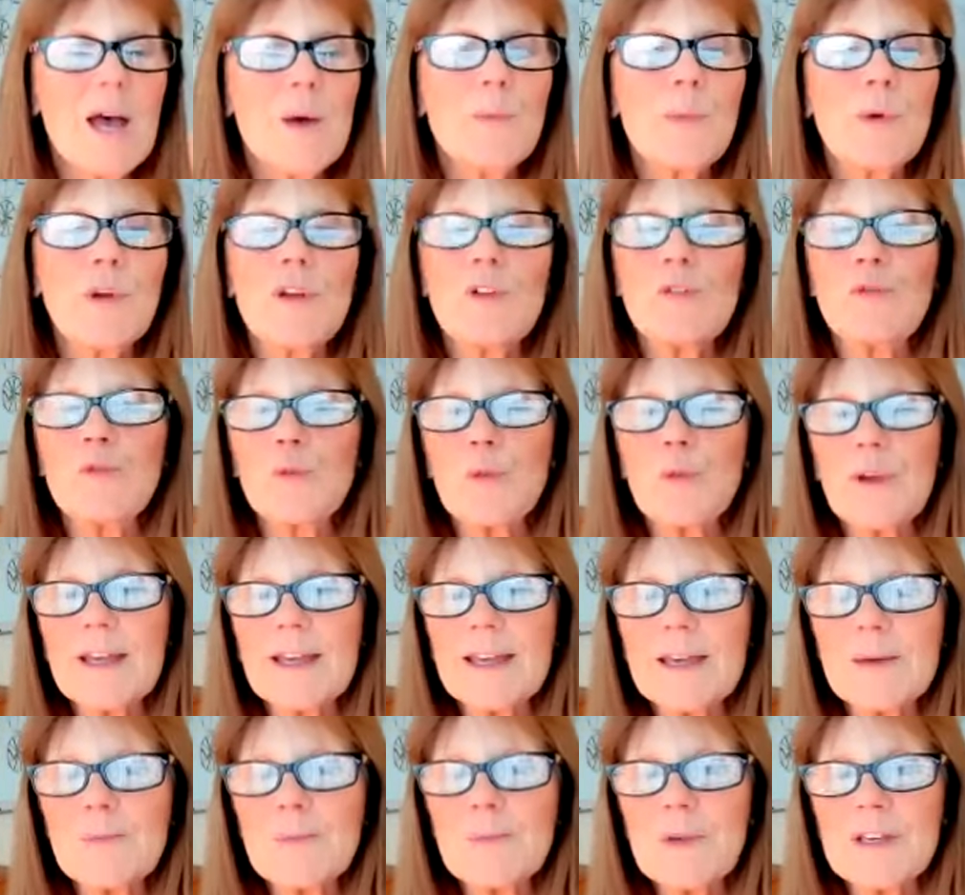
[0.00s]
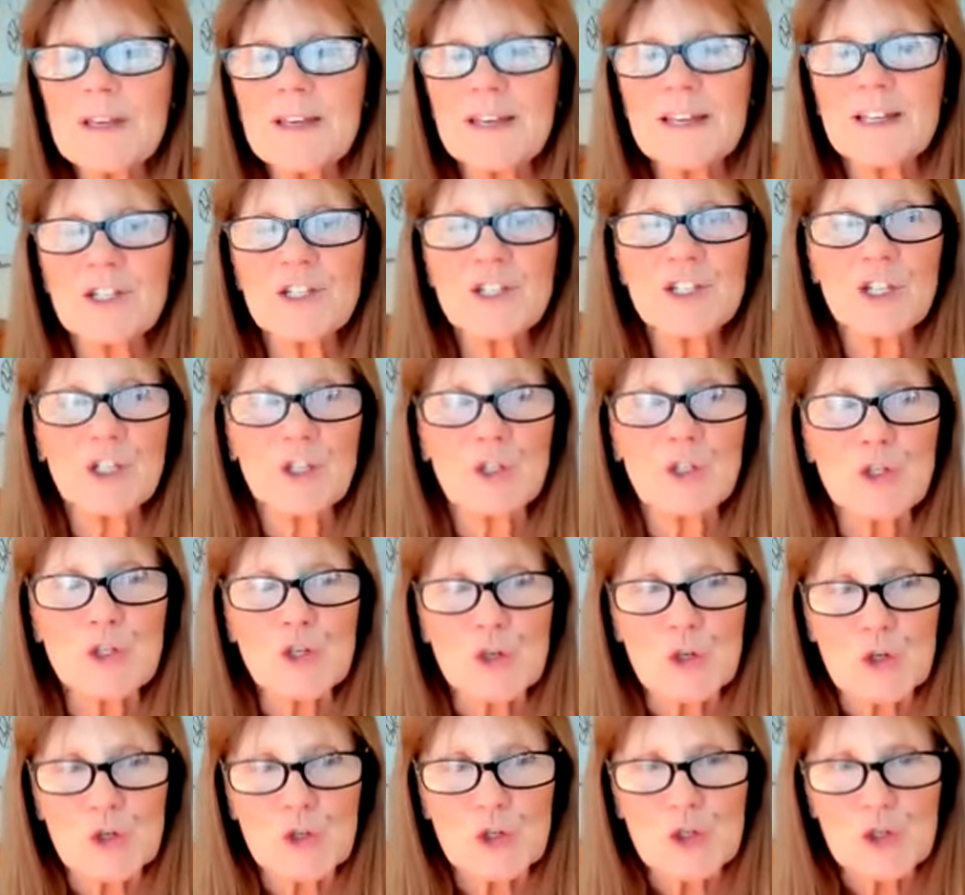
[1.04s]
But if we can begin to
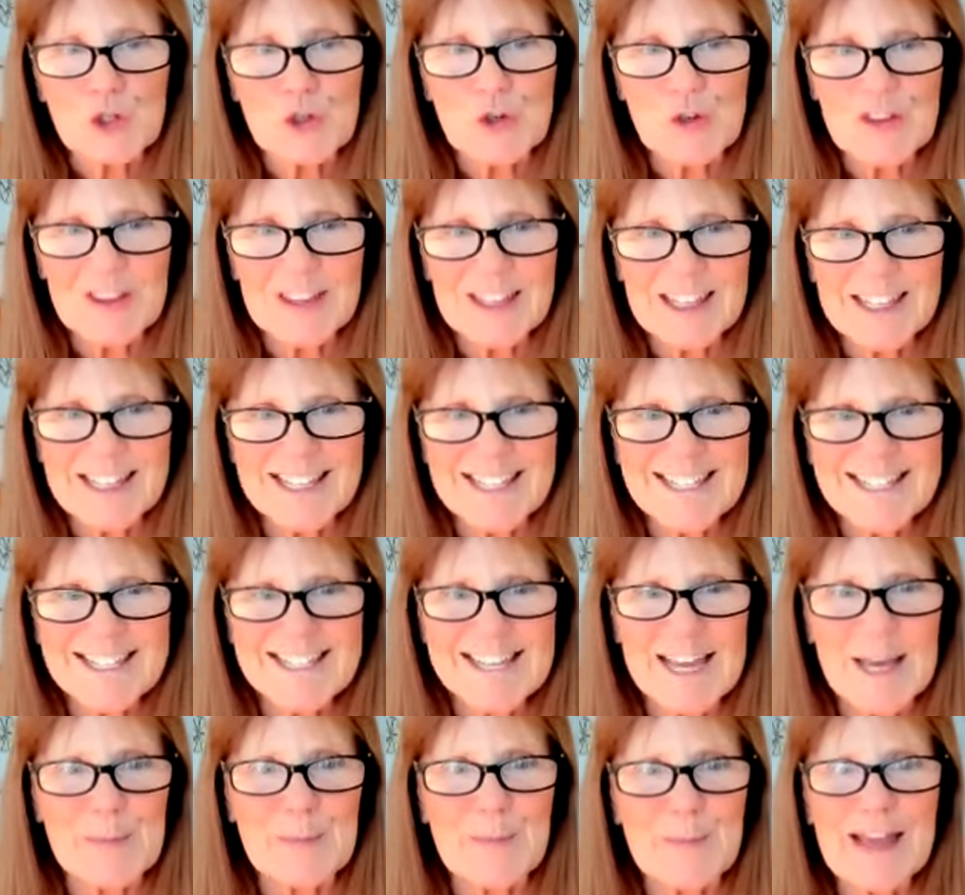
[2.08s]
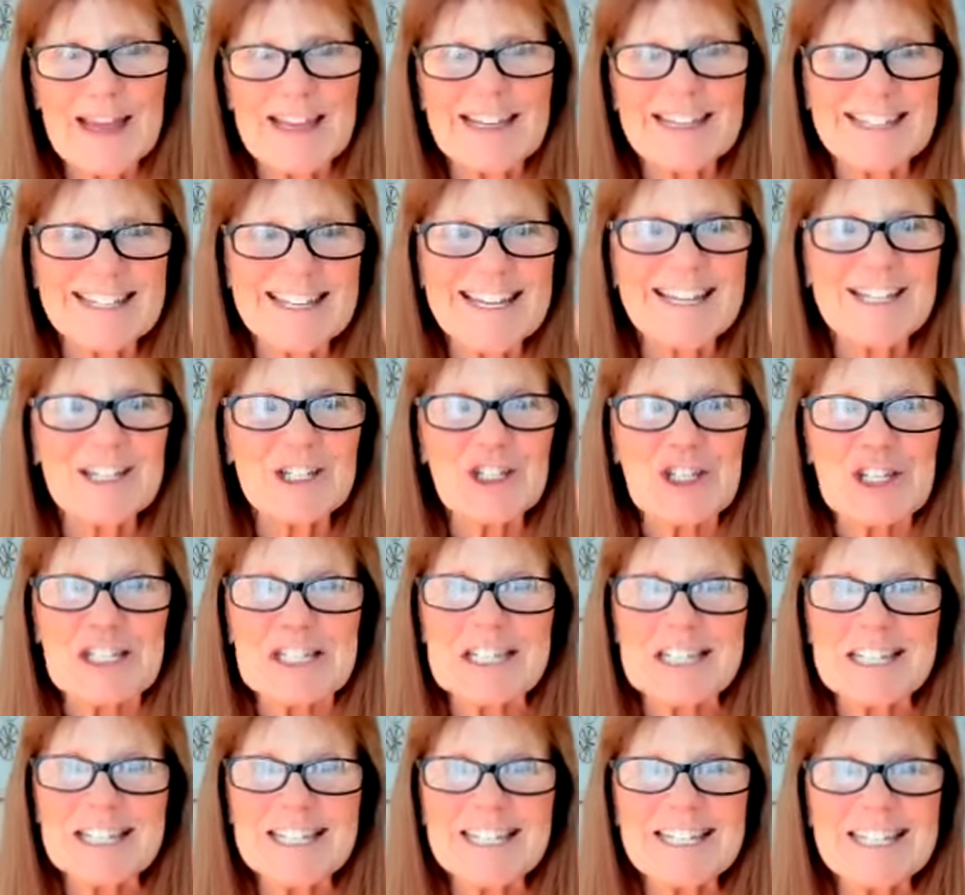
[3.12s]
nurture these and pay attention
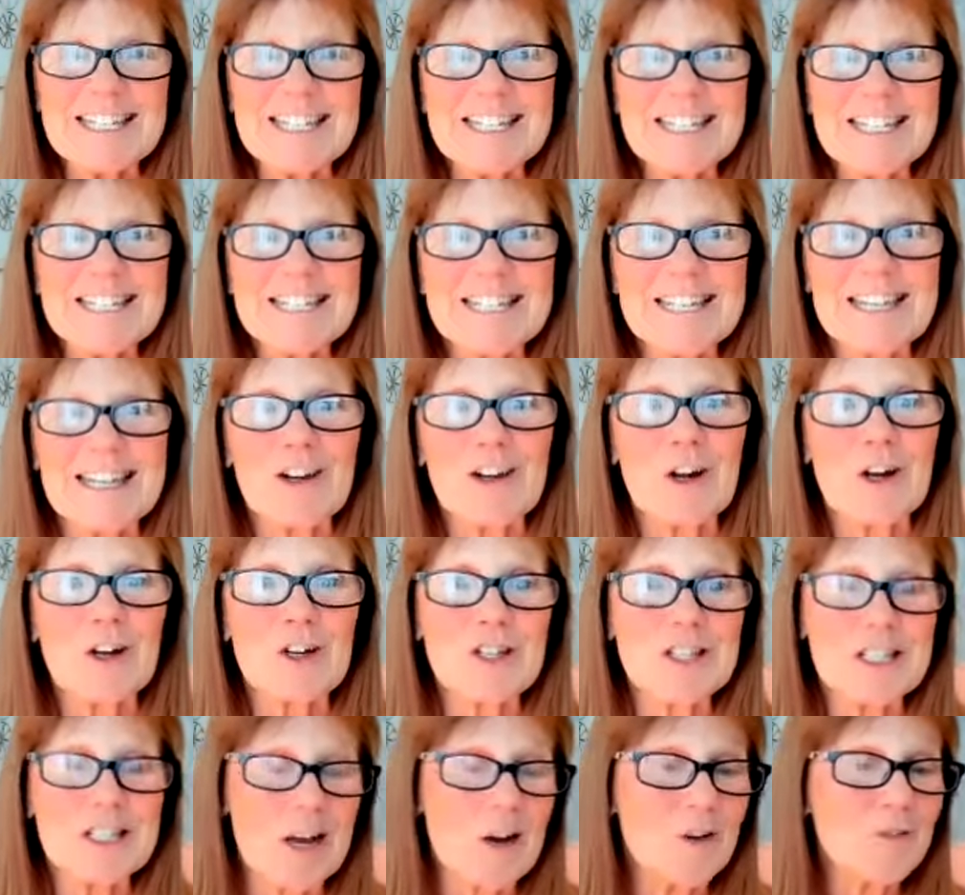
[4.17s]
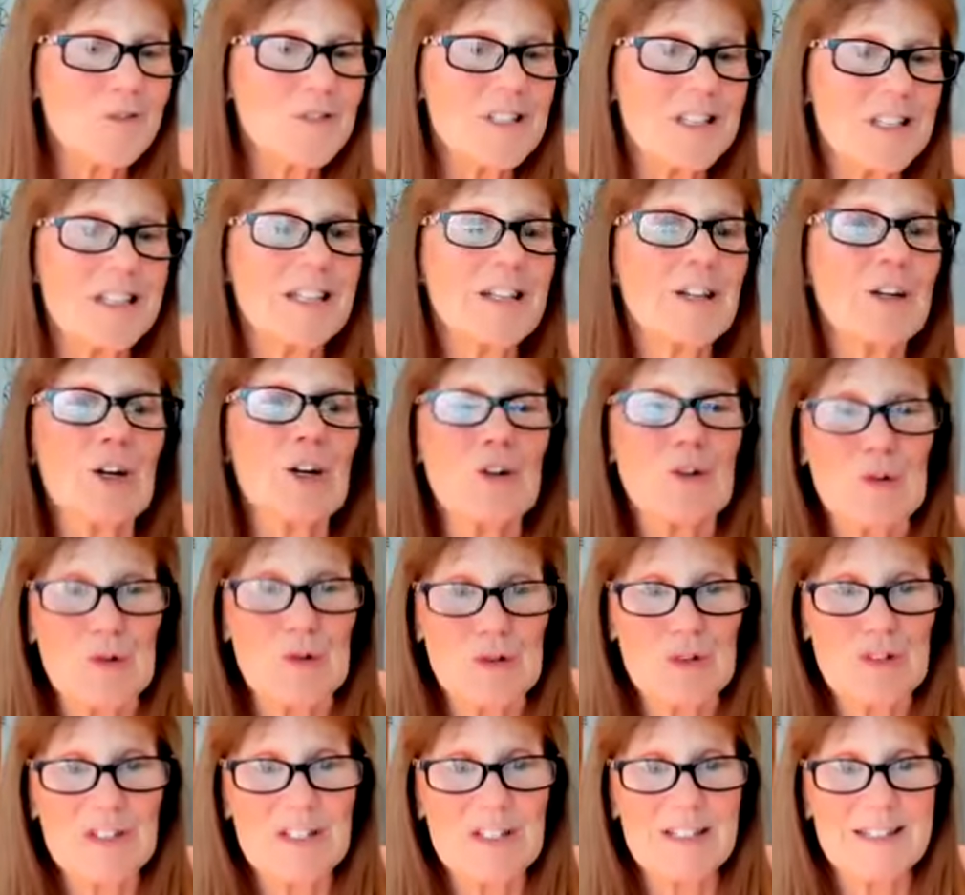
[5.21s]
to these in ourselves and in our
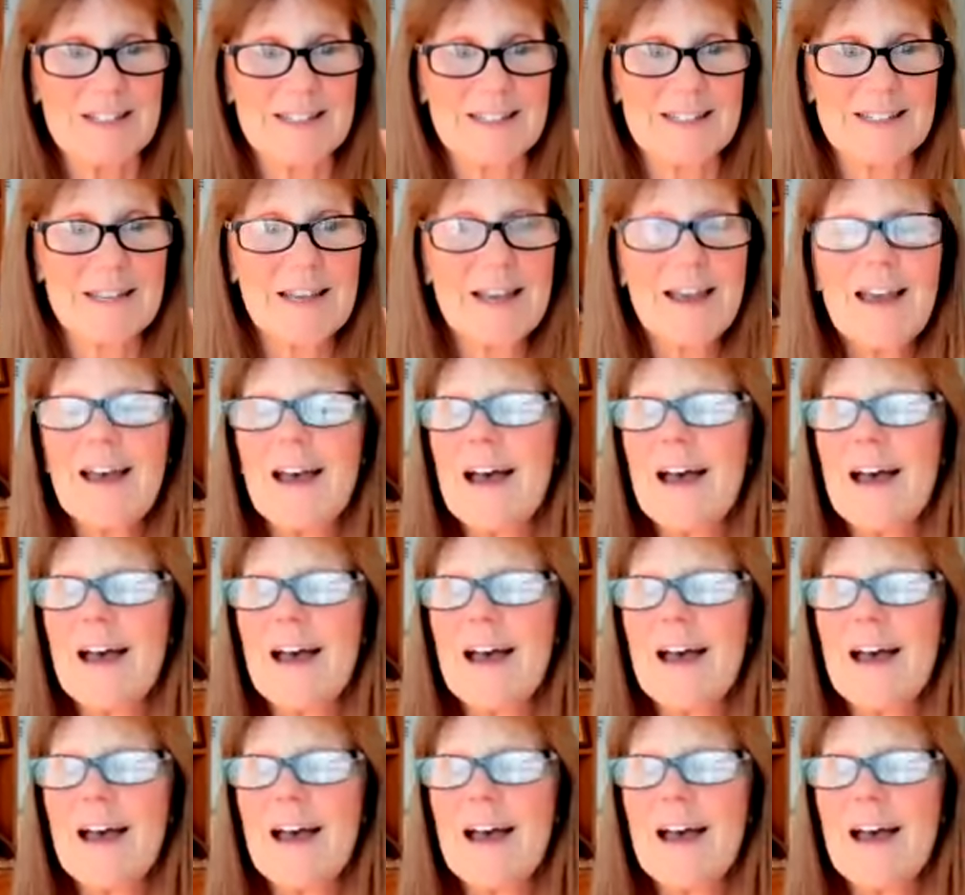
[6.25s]
horses,